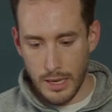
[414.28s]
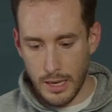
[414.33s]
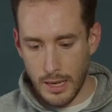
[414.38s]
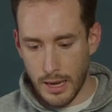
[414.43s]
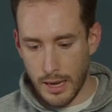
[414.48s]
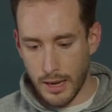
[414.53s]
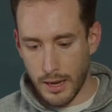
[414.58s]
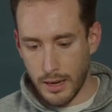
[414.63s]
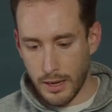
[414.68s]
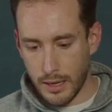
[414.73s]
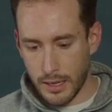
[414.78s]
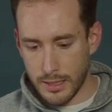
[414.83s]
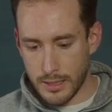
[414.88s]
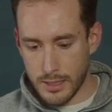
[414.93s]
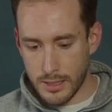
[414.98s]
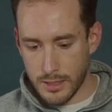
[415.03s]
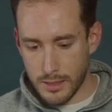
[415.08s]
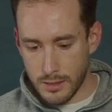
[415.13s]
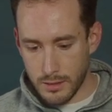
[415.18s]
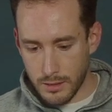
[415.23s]

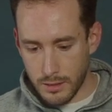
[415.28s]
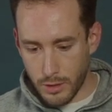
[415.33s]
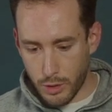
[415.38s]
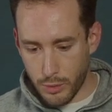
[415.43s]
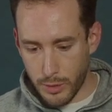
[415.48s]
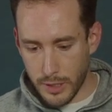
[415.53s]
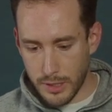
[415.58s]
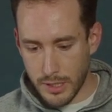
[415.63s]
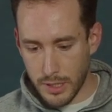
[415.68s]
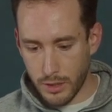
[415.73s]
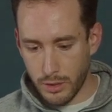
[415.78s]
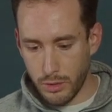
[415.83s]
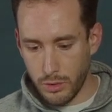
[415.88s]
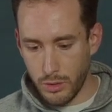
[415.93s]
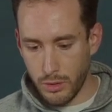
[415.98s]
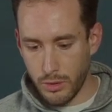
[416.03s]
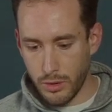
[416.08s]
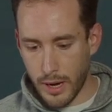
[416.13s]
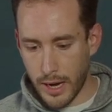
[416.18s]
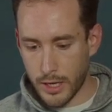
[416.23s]
It's creating a new
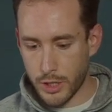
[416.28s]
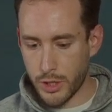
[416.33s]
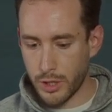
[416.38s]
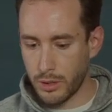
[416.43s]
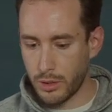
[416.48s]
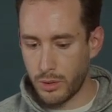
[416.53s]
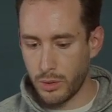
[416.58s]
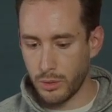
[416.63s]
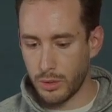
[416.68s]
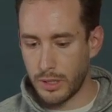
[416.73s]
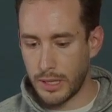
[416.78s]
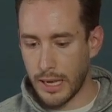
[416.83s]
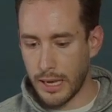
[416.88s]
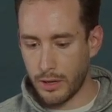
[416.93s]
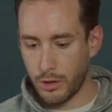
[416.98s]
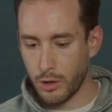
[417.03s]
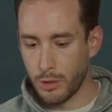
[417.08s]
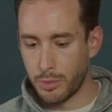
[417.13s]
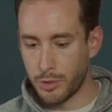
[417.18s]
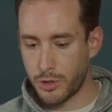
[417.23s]
action called Get
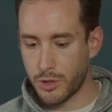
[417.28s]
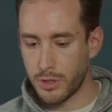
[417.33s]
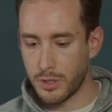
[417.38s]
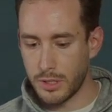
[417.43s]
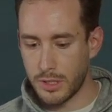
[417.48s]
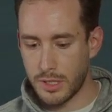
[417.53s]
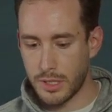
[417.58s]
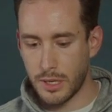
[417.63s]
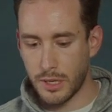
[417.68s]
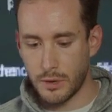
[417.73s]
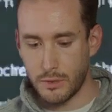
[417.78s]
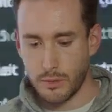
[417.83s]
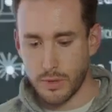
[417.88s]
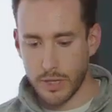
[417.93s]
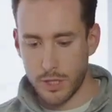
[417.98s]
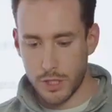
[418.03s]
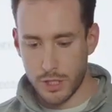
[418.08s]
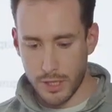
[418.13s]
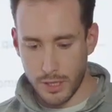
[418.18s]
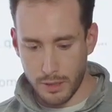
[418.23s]
Opportunity
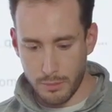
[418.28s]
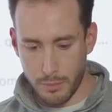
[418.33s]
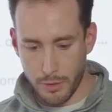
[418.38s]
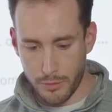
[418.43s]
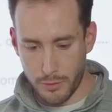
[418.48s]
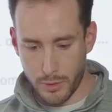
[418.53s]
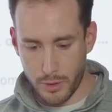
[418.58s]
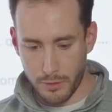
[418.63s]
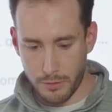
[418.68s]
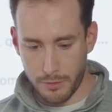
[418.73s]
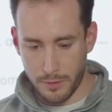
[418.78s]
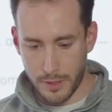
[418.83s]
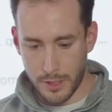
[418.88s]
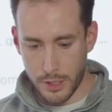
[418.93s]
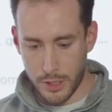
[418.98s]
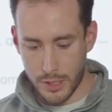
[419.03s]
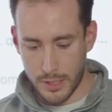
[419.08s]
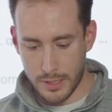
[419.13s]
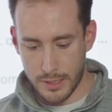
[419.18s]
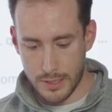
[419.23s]
Enriched, and before it
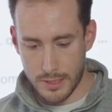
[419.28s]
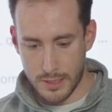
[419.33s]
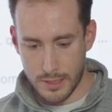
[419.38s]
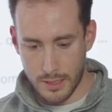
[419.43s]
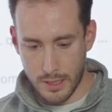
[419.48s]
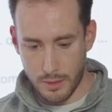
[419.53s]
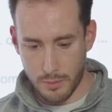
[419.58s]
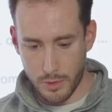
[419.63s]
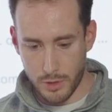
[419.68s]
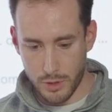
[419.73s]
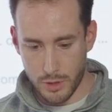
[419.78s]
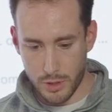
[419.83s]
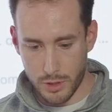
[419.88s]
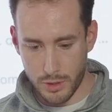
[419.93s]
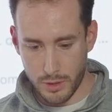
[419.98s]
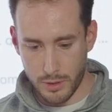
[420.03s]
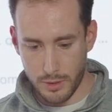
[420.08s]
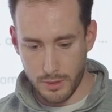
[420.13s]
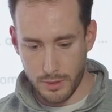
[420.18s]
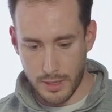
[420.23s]
finishes, I'm going to show
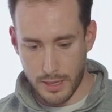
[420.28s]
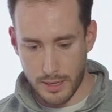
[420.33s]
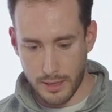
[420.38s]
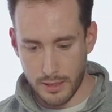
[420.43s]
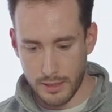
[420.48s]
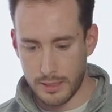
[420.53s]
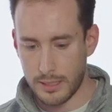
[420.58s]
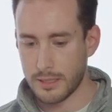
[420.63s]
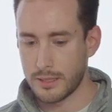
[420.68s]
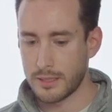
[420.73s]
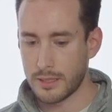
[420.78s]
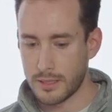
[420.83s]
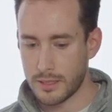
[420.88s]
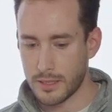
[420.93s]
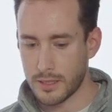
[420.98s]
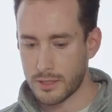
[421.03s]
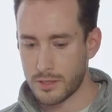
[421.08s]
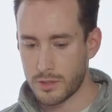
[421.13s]
you that it doesn't exist.